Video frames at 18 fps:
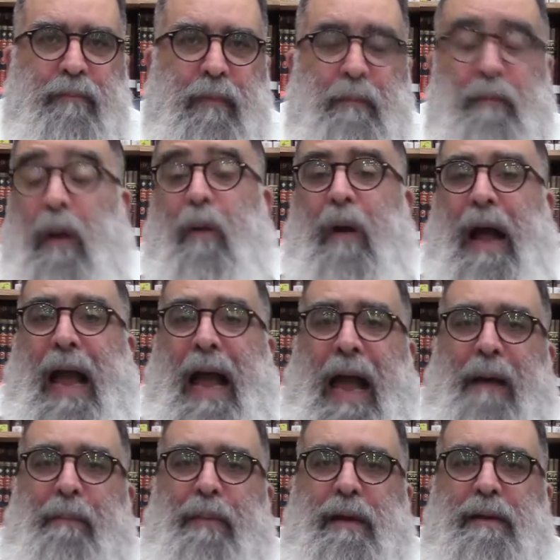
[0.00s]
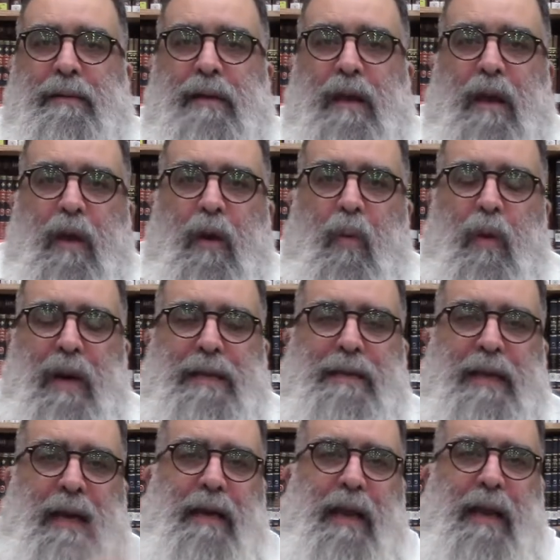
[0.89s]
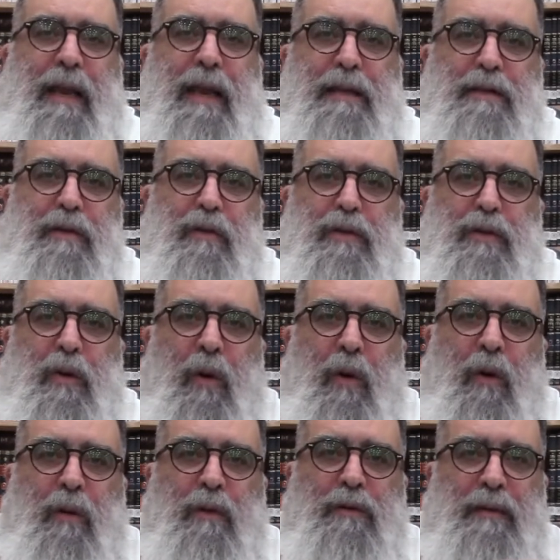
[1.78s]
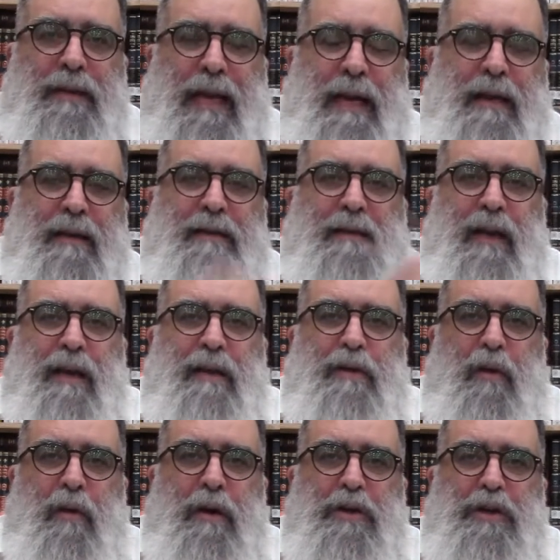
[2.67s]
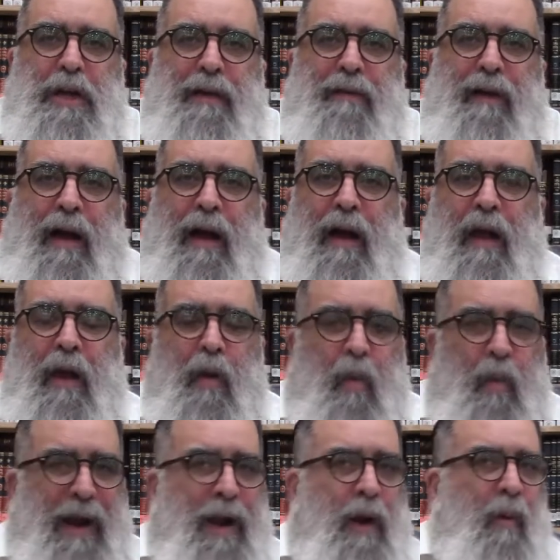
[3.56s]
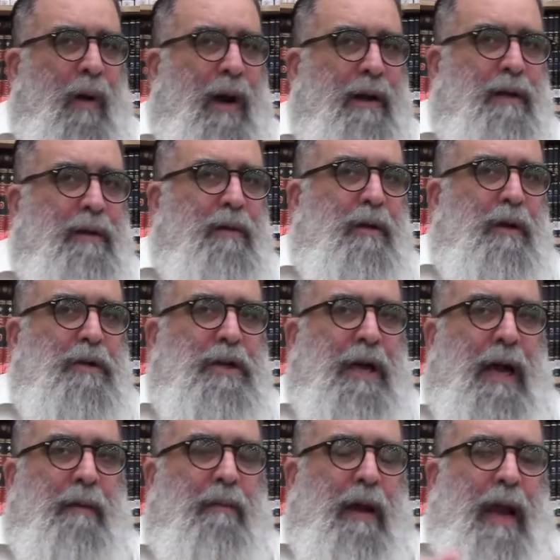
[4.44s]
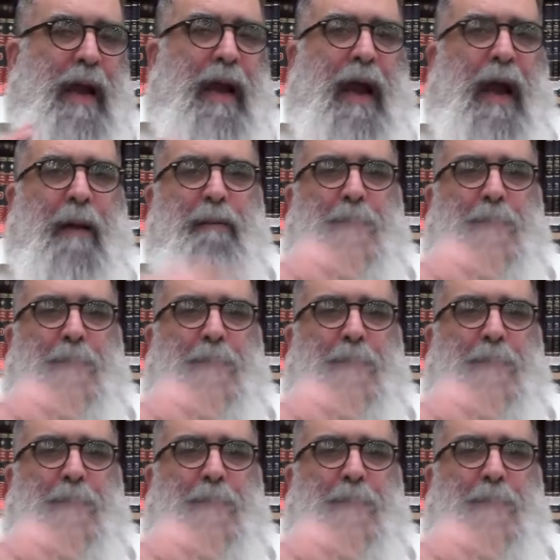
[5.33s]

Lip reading: But what happens? We send our kids to schools, we send them to yeshiva, we don't want to do the job, hey, I'm